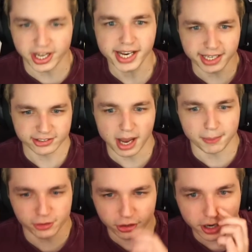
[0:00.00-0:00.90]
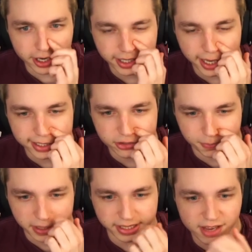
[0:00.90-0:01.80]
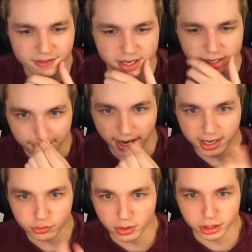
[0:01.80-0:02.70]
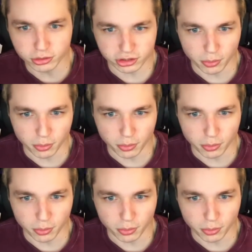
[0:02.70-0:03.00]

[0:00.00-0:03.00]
taking this opportunity that he's been given. Might as well use the